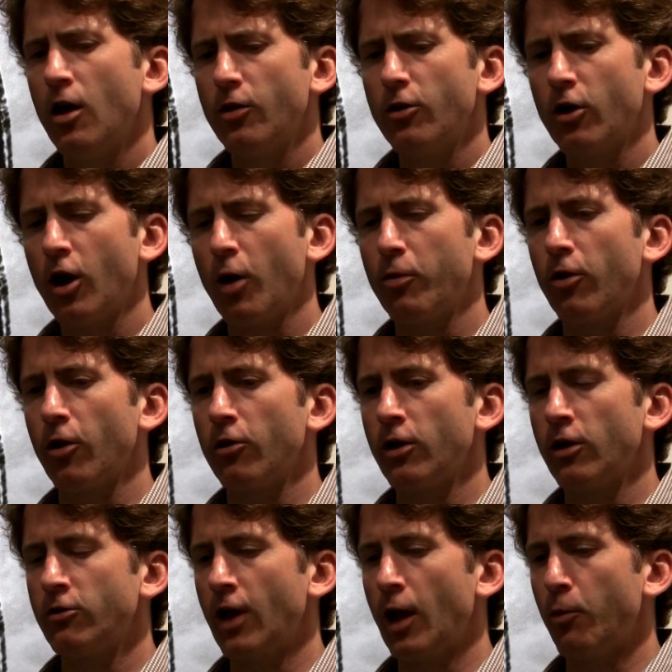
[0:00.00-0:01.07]
There are a couple other
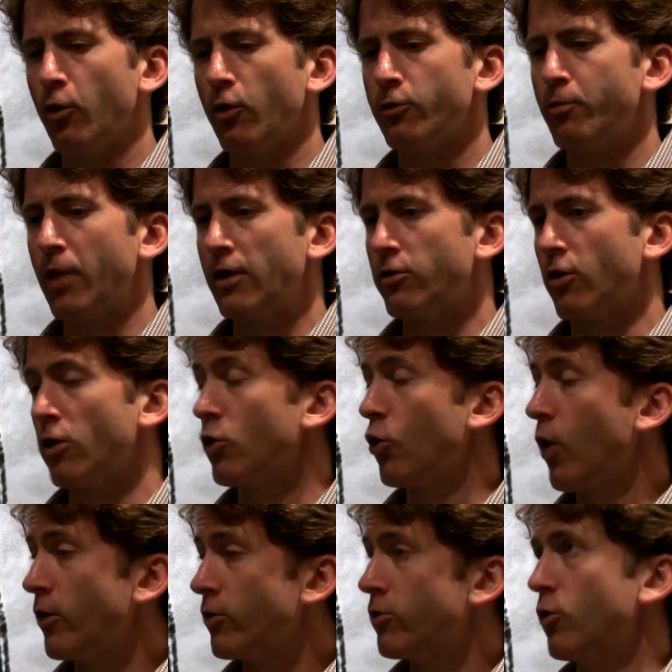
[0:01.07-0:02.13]
examples based on
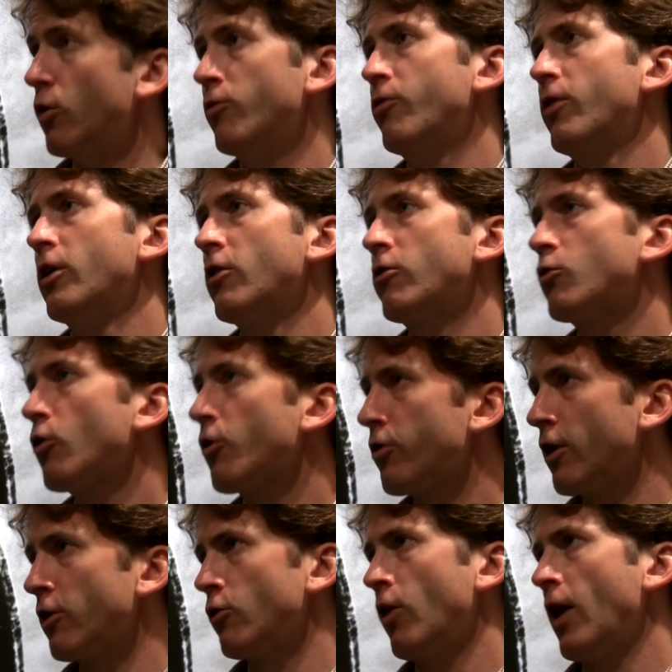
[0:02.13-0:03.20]
quests you had finished where
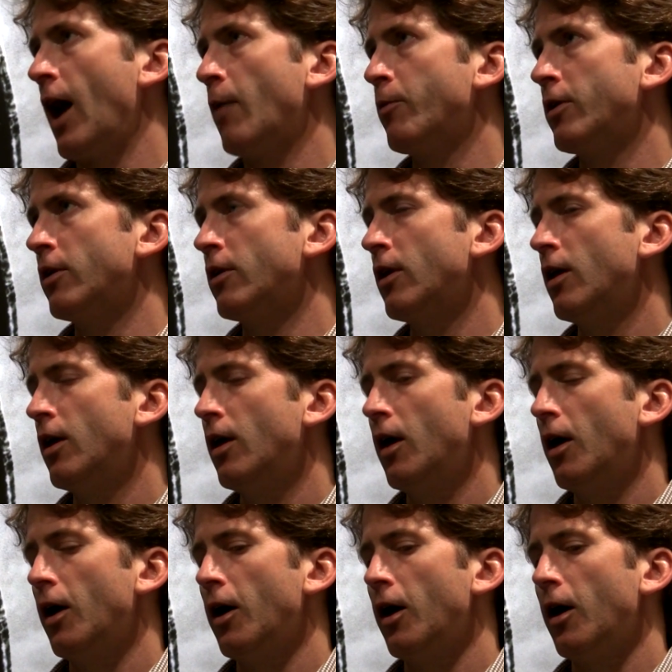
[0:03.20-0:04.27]
things will happen,
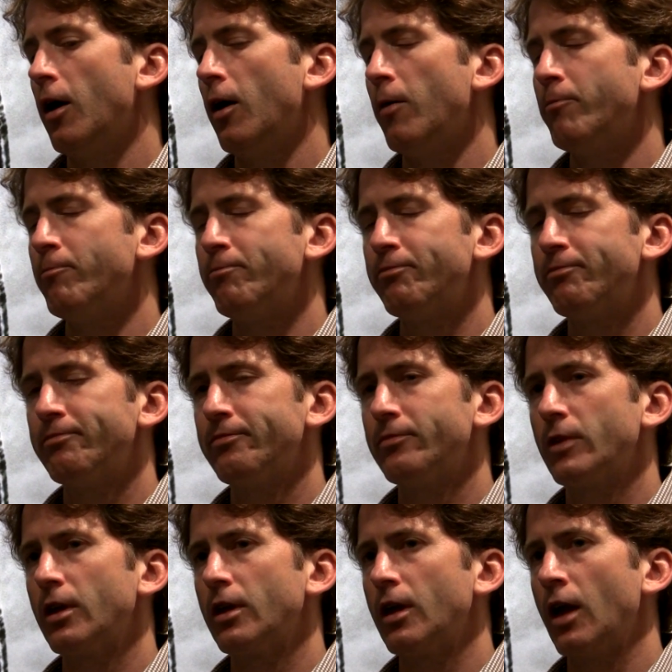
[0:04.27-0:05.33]
um,
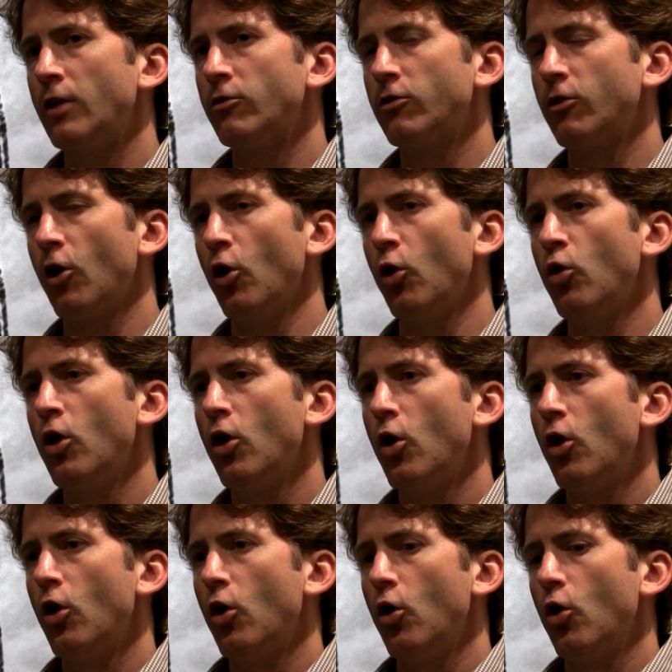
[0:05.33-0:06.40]
and so
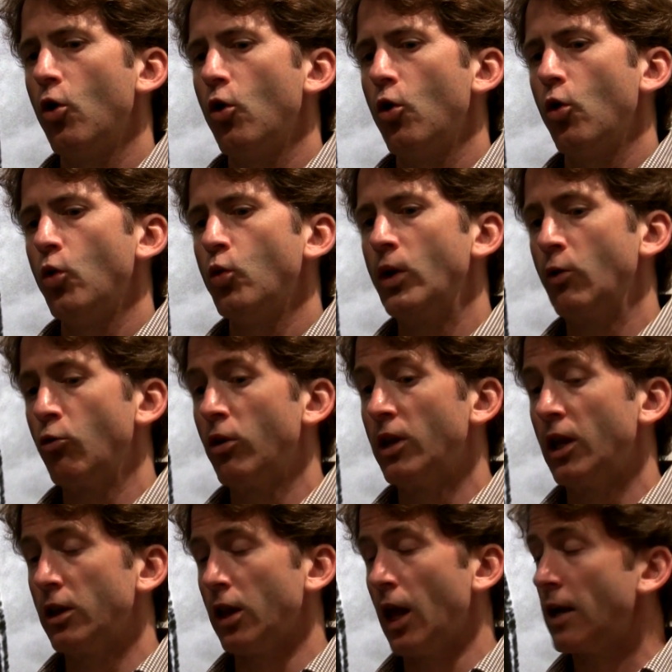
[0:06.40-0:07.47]
we
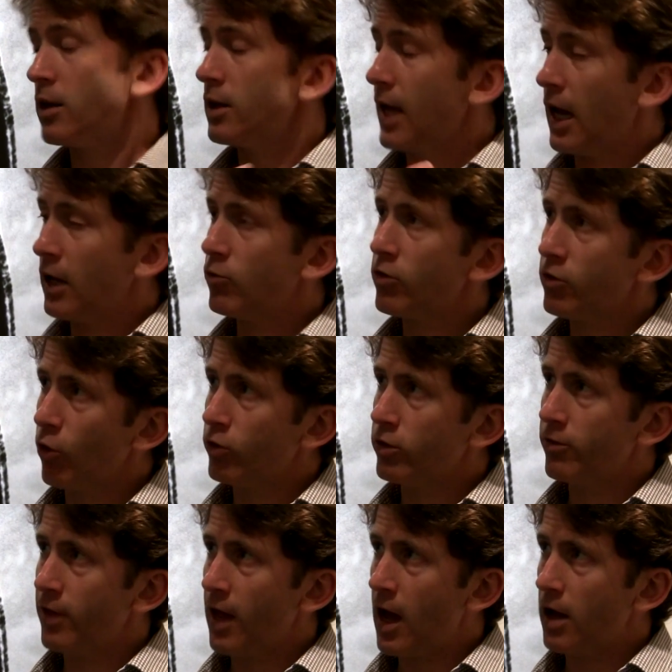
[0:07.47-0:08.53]
really liked the end result
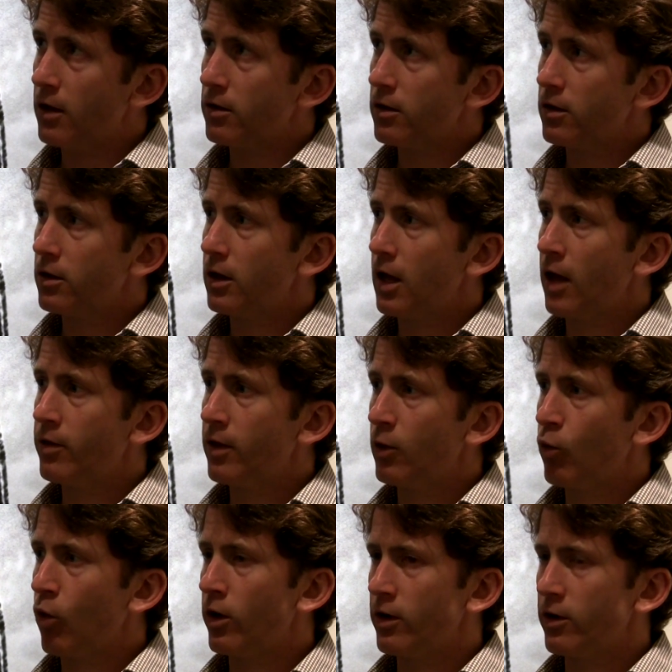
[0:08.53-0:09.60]
of that, and
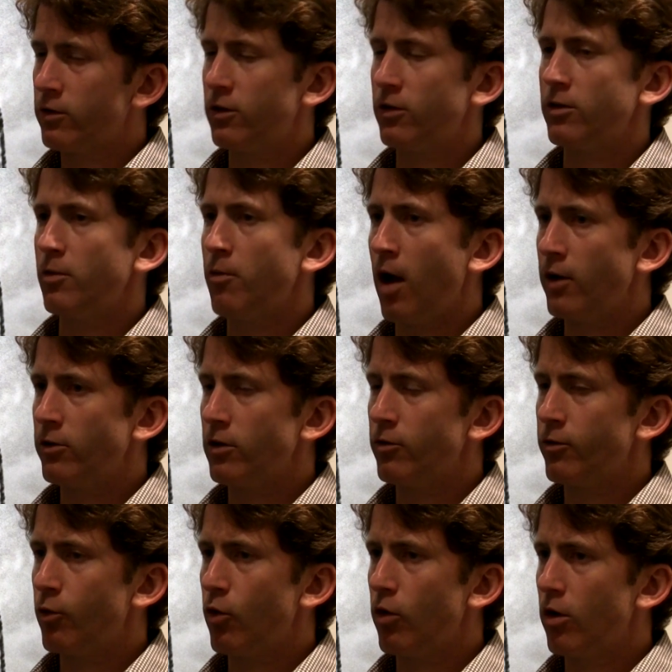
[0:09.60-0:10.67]
then wanted to systemize it
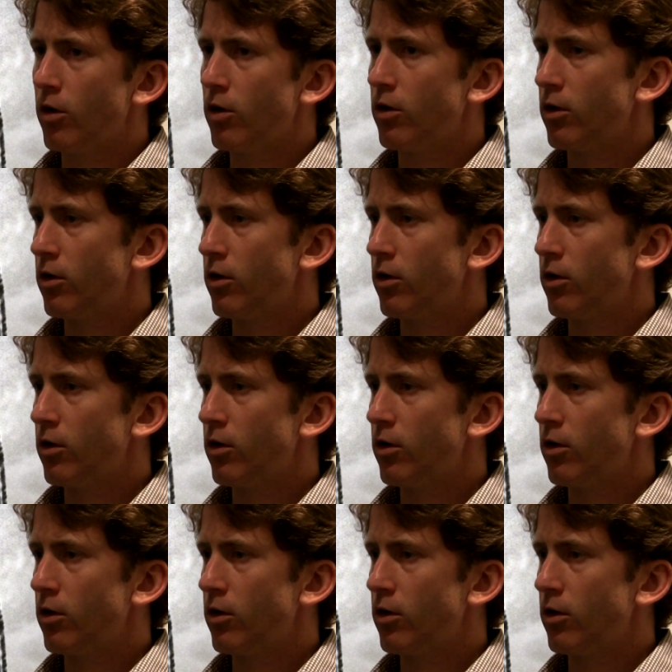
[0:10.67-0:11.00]
for